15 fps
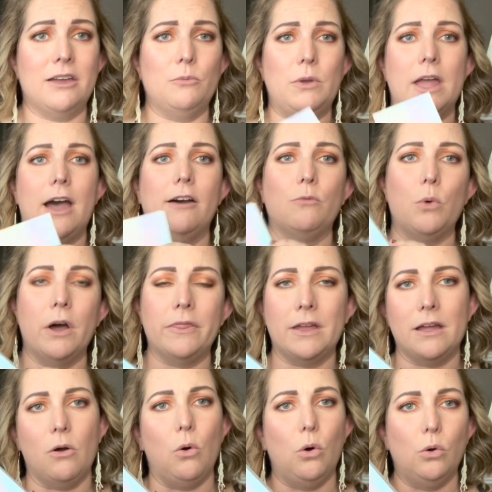We have one
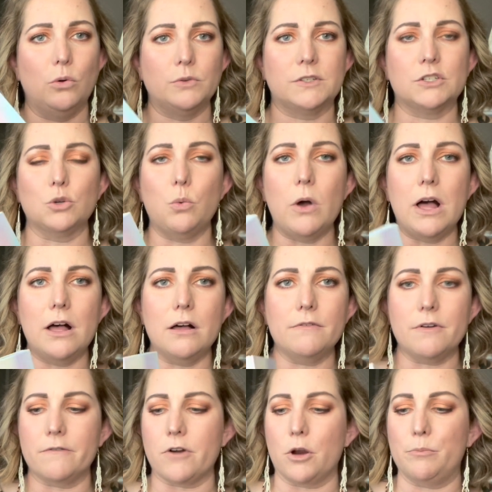that holds 12 of our